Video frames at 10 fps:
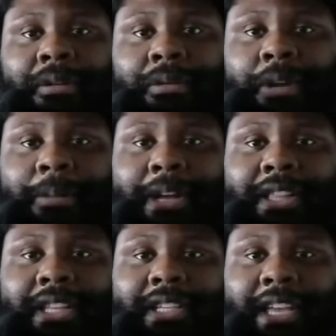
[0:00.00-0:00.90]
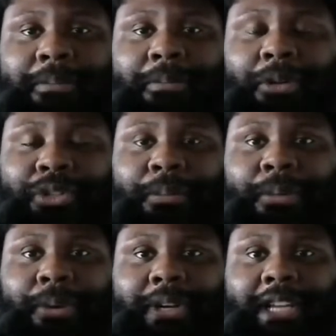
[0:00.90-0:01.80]
what about the most
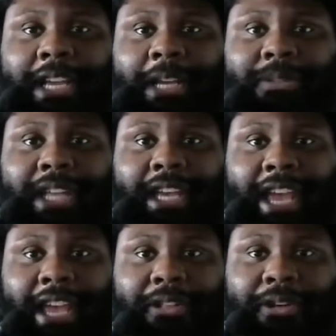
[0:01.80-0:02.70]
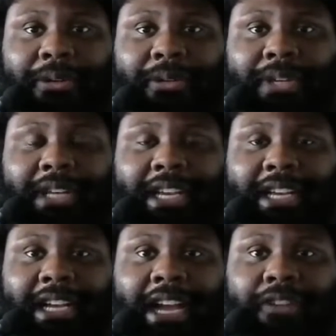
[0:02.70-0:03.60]
important games like Halo
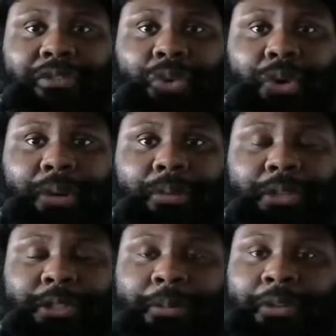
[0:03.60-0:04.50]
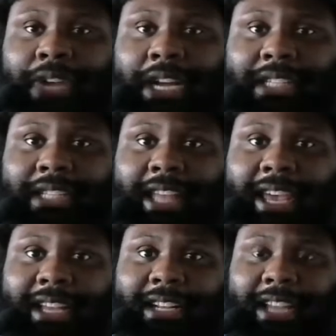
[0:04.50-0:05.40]
and God of War, which both got
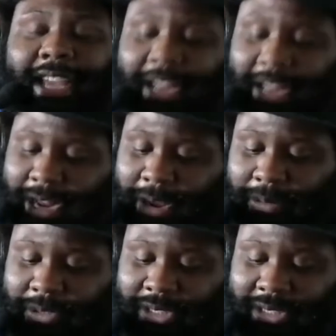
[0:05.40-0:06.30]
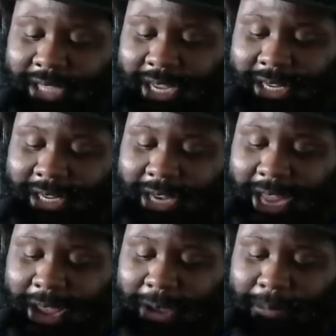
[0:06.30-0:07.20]
delayed? And then I was just like,
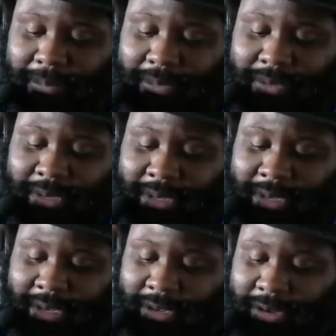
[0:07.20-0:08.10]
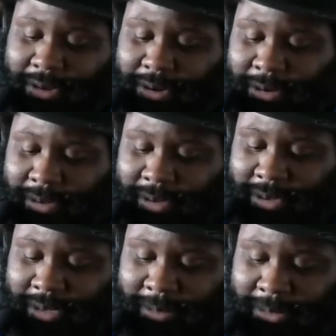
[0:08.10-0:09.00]
damn. You know?
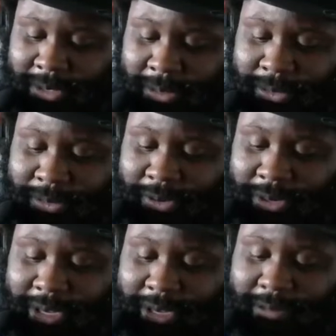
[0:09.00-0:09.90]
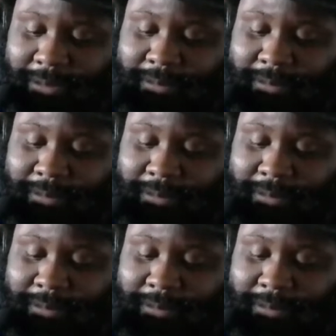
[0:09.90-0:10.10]
I was over here like,